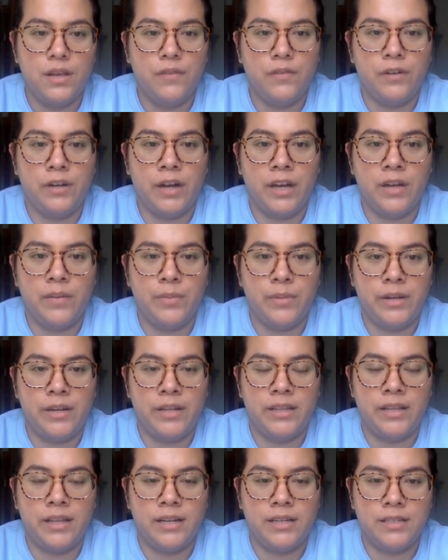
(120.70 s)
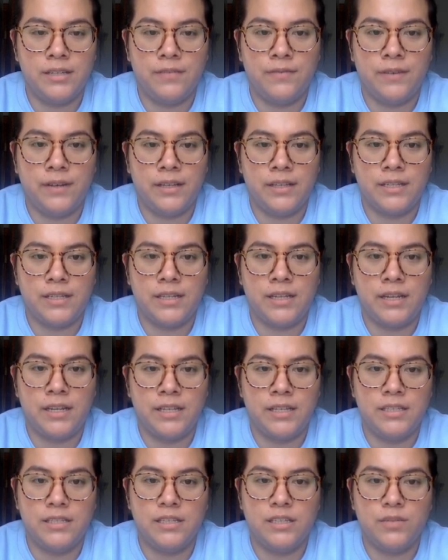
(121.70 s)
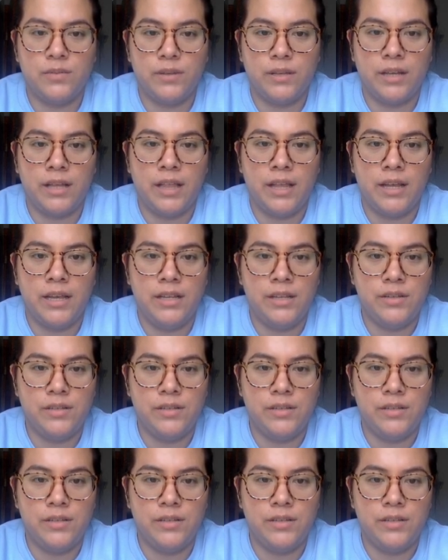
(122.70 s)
For headbutting, that is defined as an instance where the client